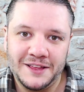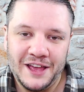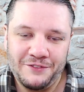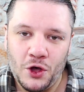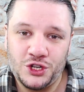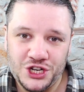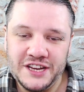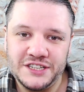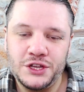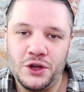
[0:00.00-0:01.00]
If you're
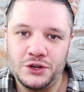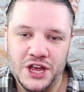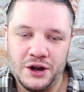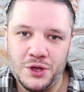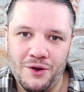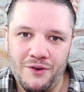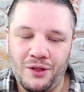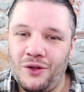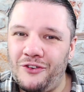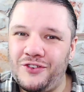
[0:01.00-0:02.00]
changing your channel
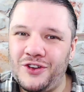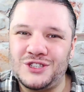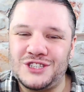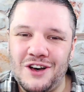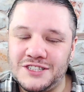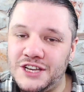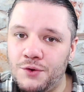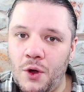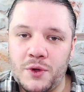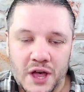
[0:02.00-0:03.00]
URL or if you're starting
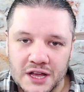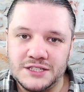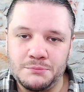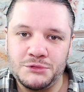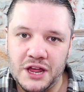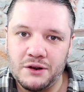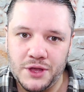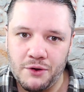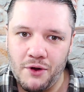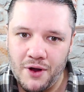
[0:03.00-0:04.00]
your own custom channel
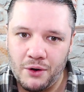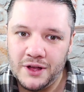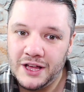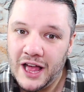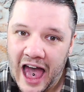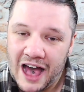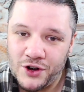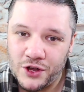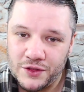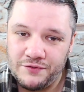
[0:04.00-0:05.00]
URL, have a
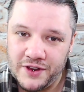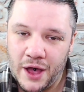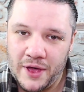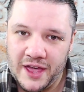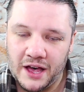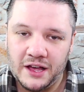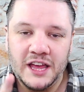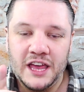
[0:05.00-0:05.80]
look at the video here.